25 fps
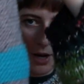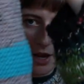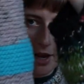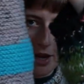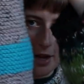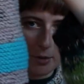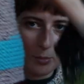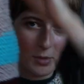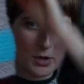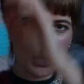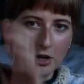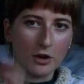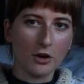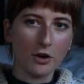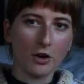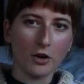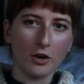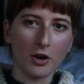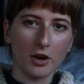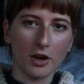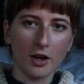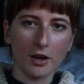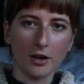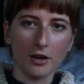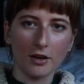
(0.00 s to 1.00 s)
where I've been
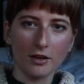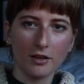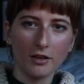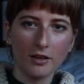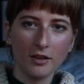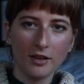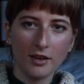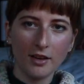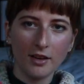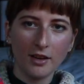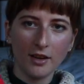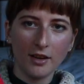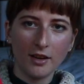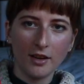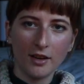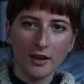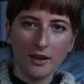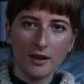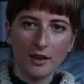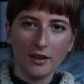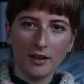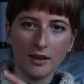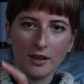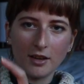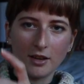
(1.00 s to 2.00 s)
going,
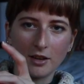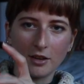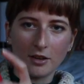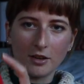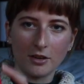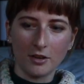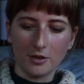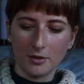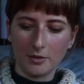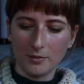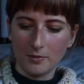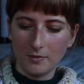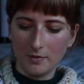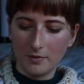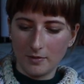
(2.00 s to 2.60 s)
you know,